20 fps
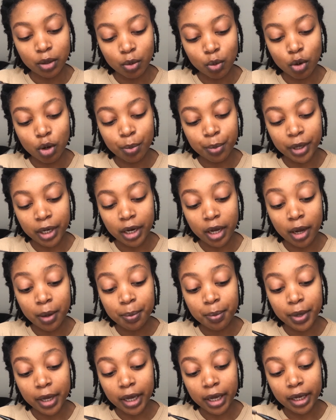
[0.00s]
Warm it up
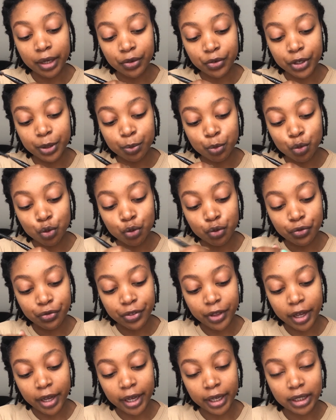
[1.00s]
and remove
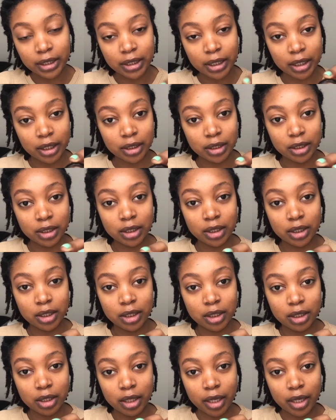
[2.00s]
the excess